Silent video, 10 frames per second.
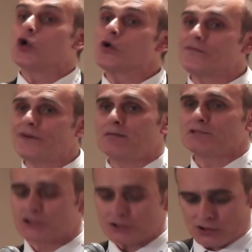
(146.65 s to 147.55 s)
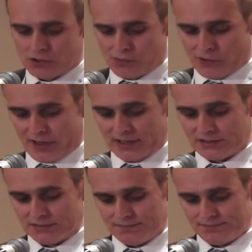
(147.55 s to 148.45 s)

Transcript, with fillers: or a pharmaceutical product.